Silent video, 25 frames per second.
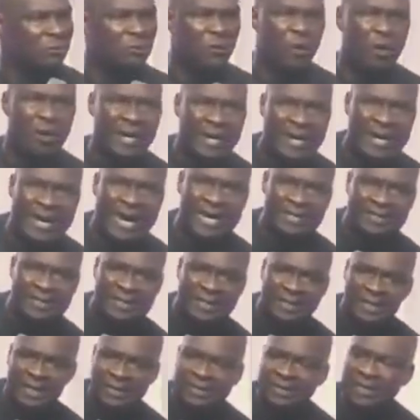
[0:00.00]

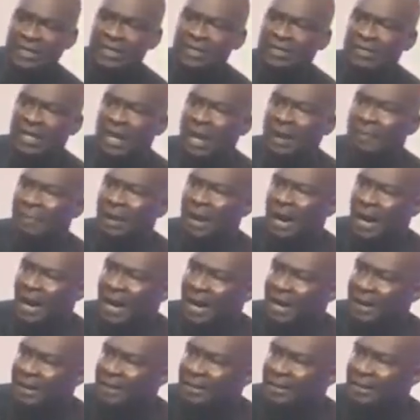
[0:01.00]
forgetting the things that are
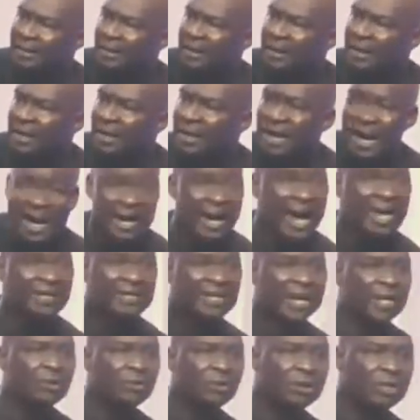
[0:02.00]
behind. Can I
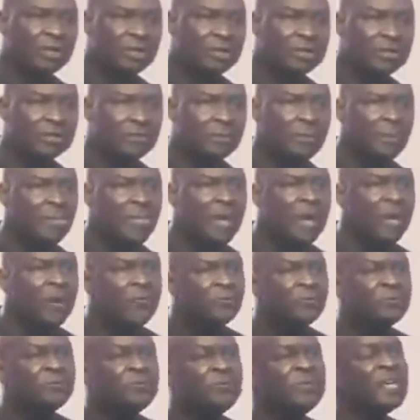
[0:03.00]
tell you this?
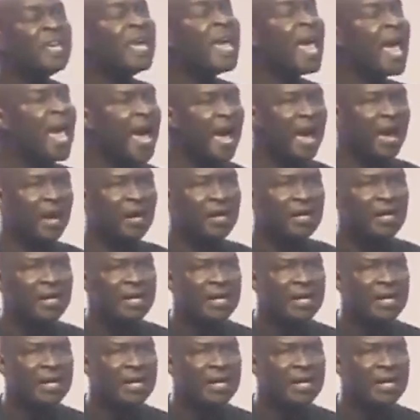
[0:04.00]
Fear